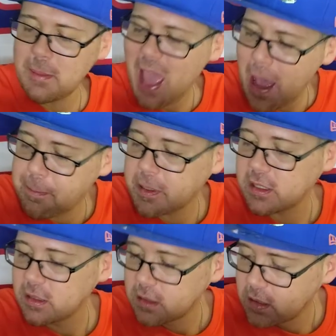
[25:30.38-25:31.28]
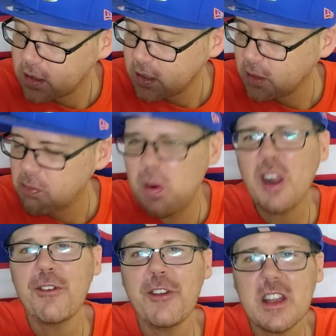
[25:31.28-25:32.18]
I'm happy.
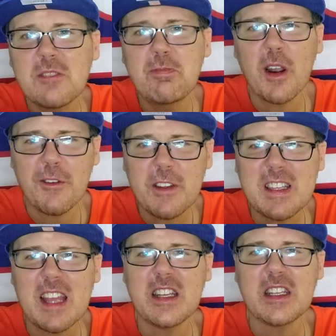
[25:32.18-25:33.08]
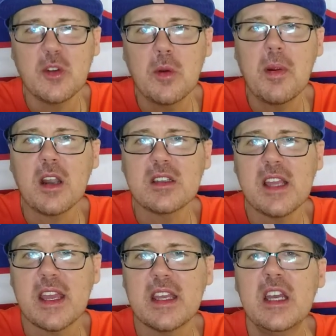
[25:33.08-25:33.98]
Perfect ending to a
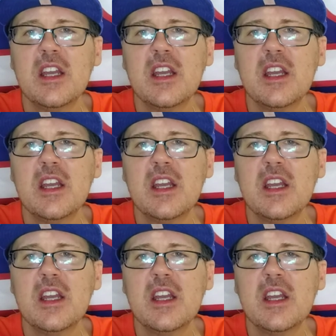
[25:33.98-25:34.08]
birthday.